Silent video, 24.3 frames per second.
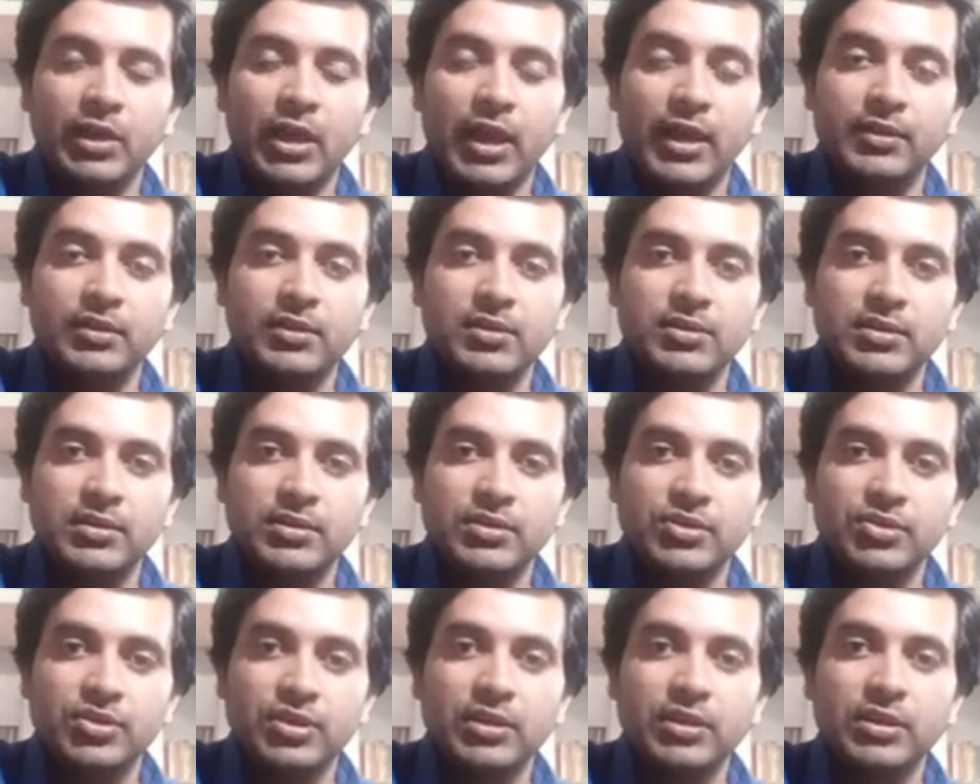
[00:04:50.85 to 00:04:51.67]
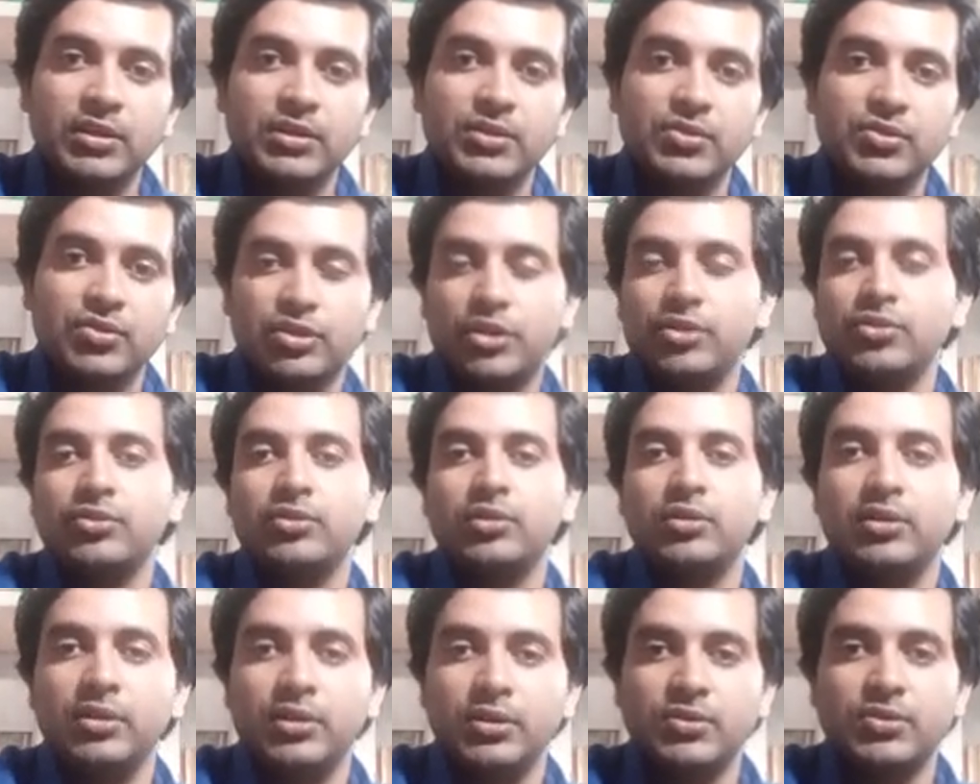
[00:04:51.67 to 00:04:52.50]
and this extended
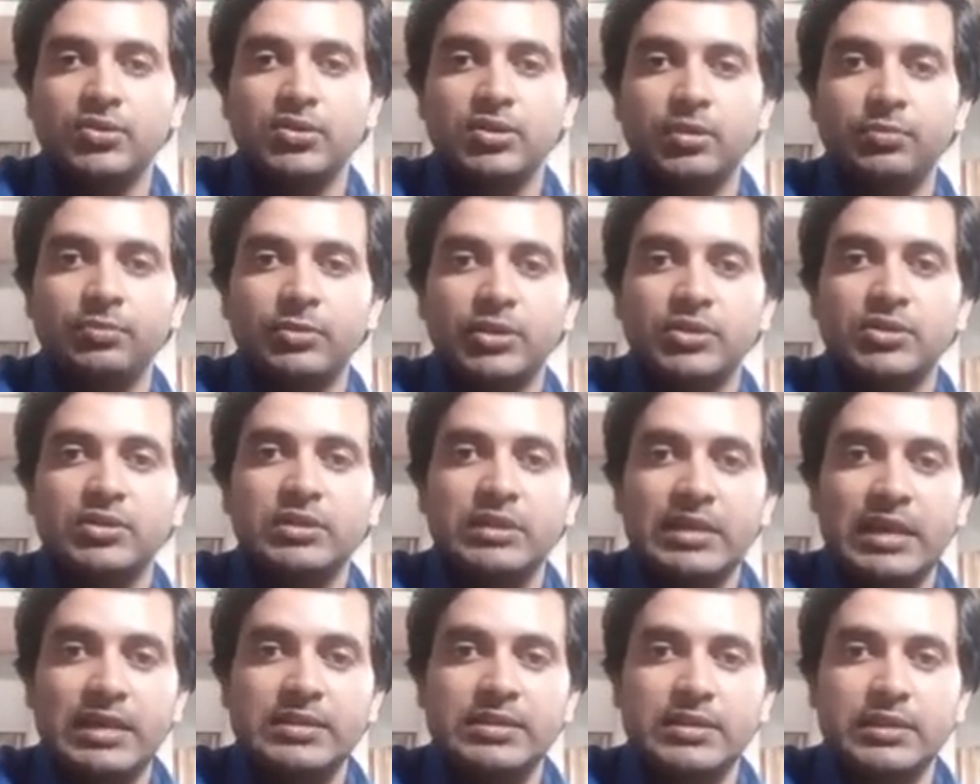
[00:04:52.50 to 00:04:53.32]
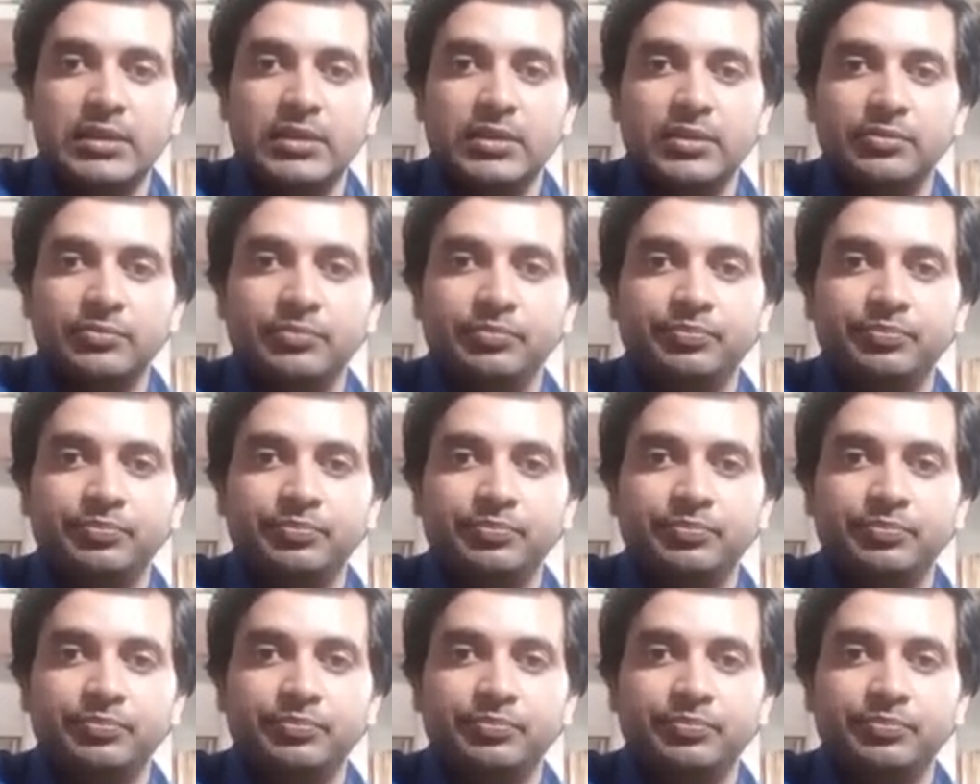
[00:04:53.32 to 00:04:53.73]
structure is termed as tassel.